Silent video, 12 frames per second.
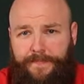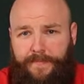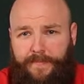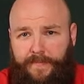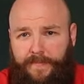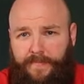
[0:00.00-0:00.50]

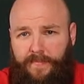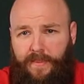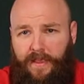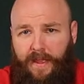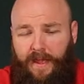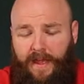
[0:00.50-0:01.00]

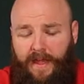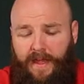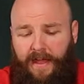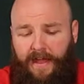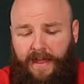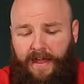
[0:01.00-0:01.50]

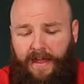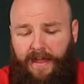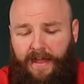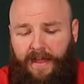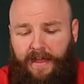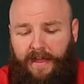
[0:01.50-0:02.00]

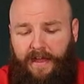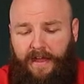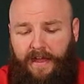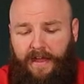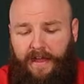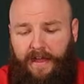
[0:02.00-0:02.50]

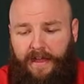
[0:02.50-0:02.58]
No one is speaking in this clip.